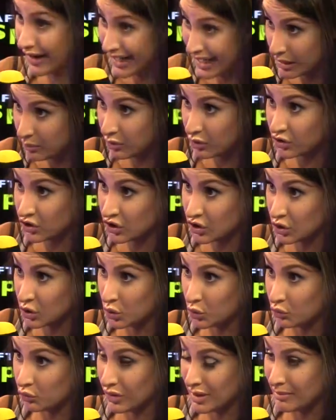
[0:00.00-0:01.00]
able
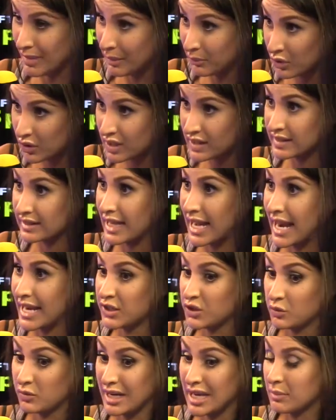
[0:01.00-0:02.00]
to remember these lines
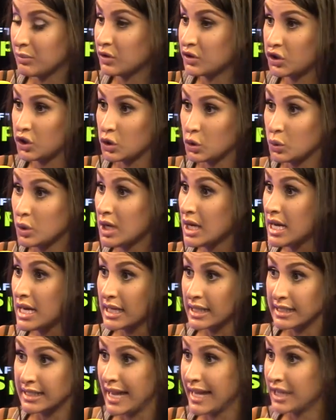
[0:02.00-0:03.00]
or able to
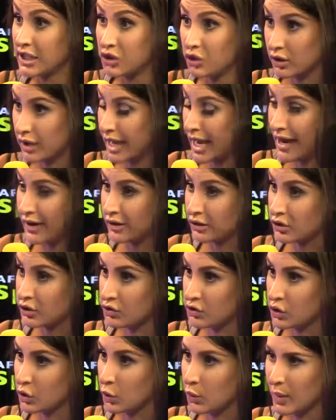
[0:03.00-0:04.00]
mm-hmm. get in your character
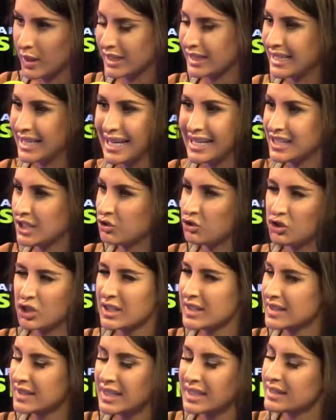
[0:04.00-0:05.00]
so quickly. Is it
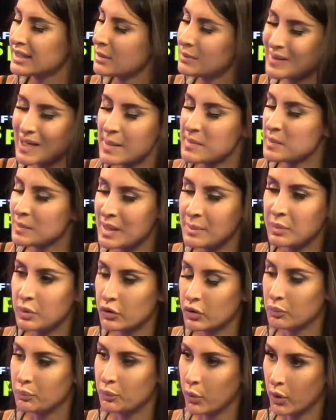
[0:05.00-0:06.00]
just that sometimes people
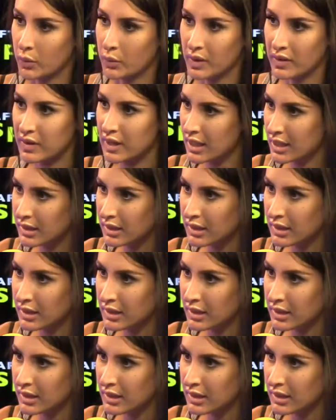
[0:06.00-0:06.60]
are born with it?